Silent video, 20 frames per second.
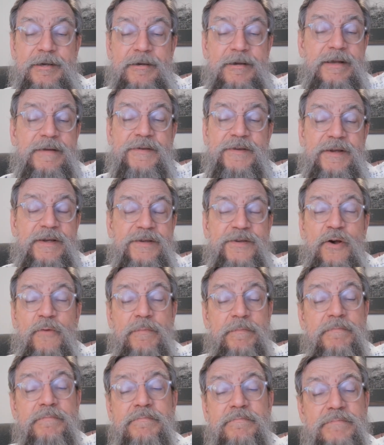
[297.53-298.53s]
it's a
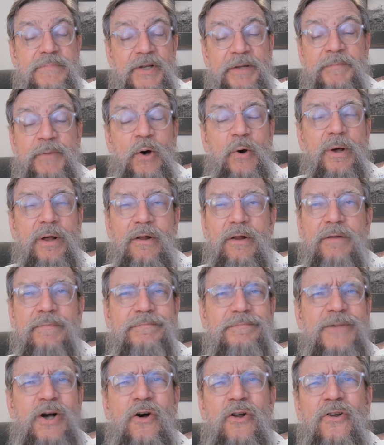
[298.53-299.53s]
Limbo,
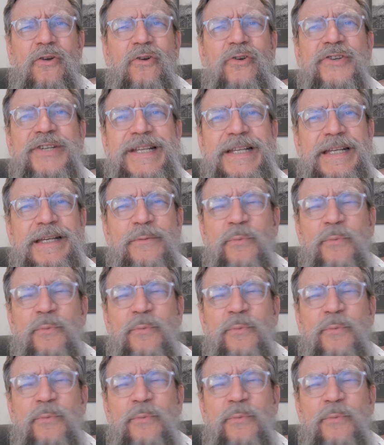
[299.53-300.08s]
all D